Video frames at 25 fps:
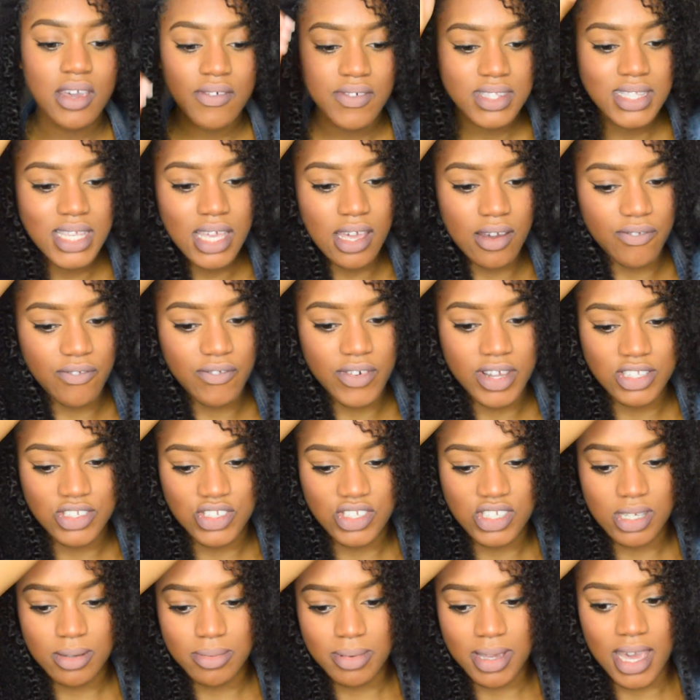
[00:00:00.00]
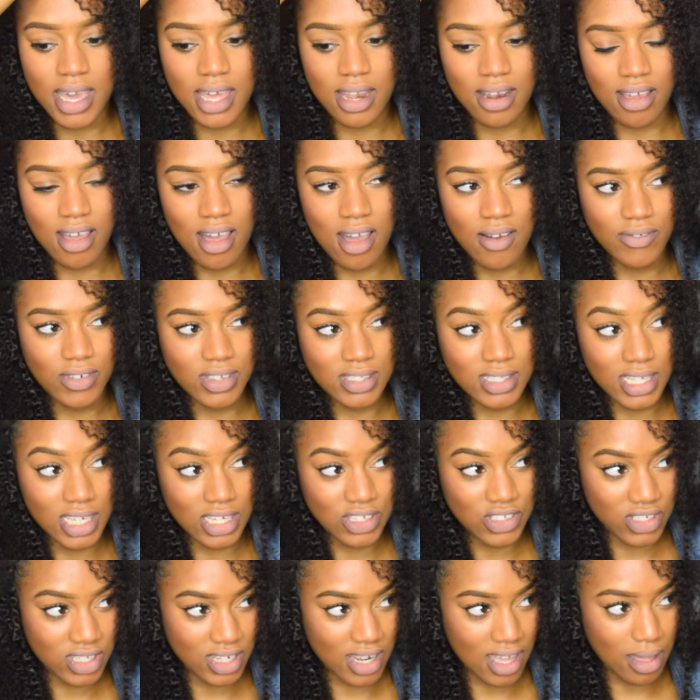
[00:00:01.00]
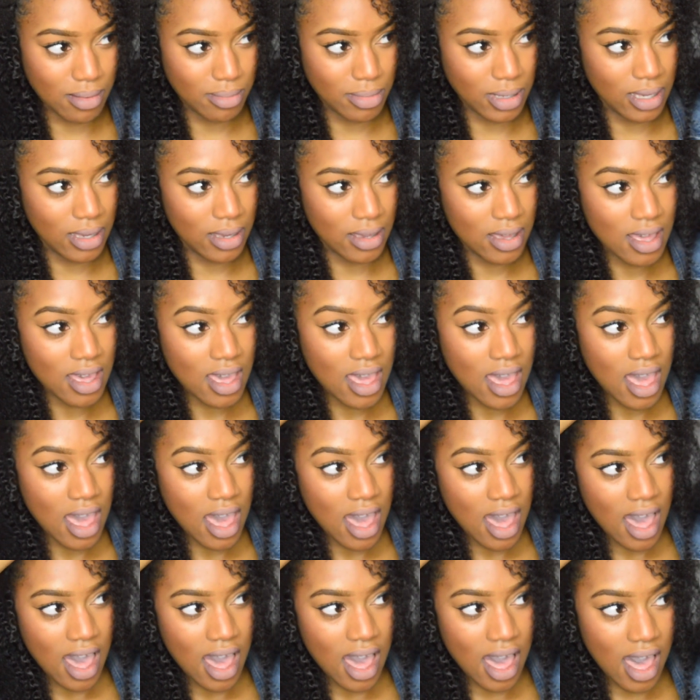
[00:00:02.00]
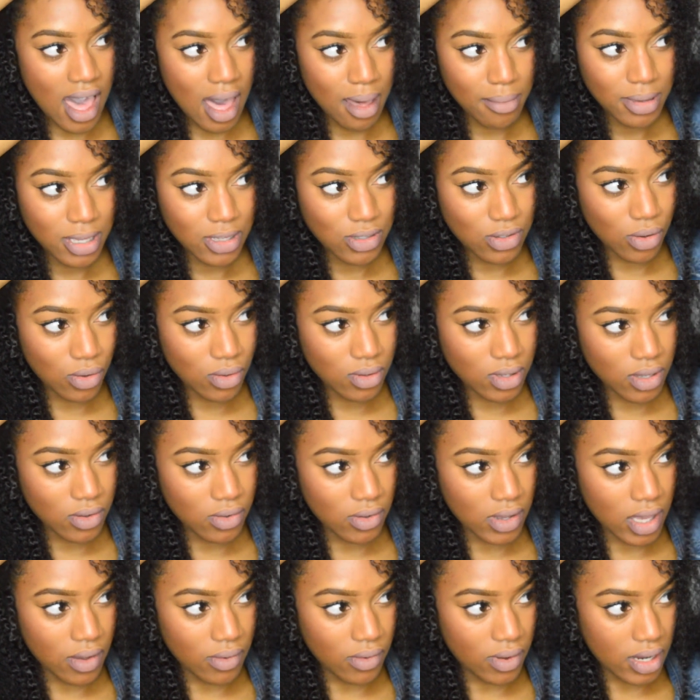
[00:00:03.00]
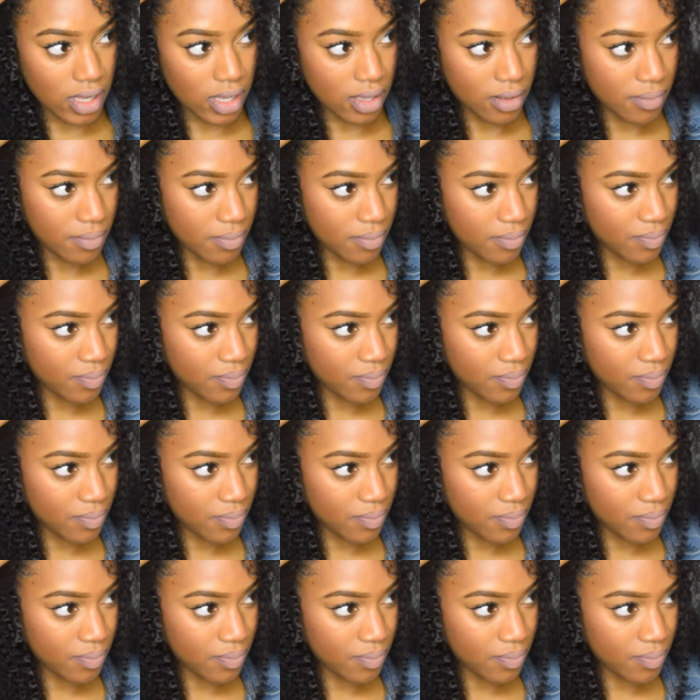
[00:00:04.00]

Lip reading: if it's like a friendship kind of conversation, I'll be totally okay with it.